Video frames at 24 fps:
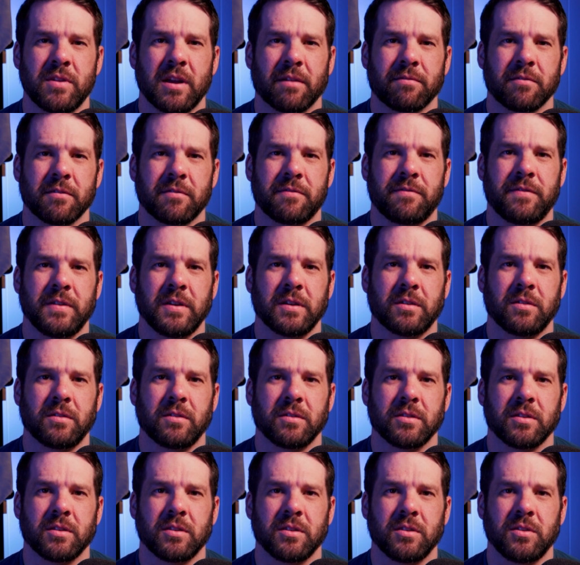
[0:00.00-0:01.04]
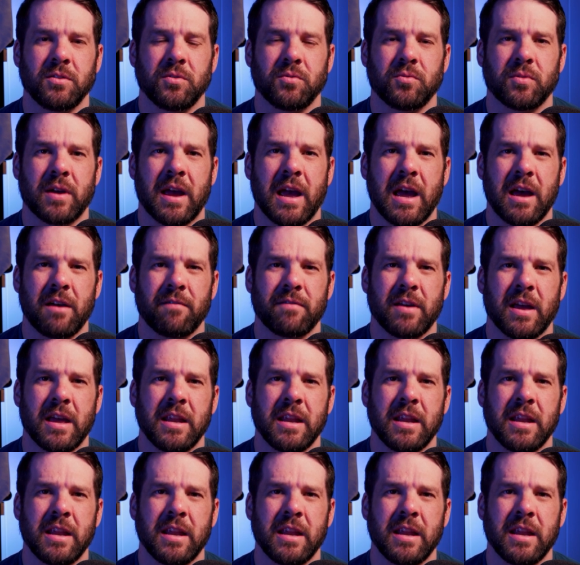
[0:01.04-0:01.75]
never feel you have